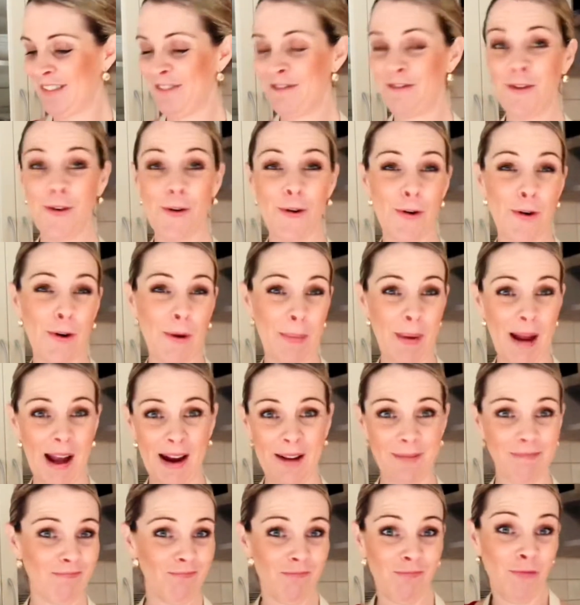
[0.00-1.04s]
for
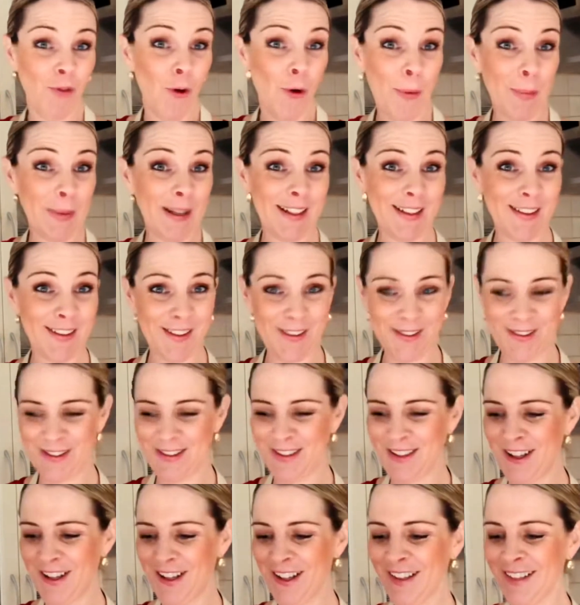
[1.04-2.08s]
about 4 minutes or
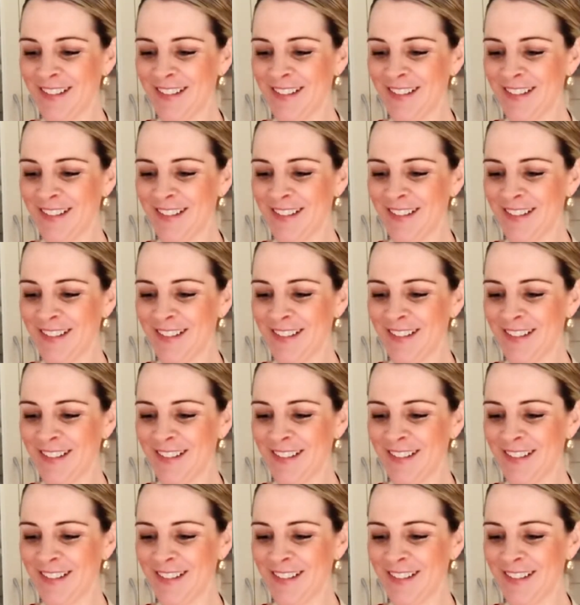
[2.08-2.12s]
so.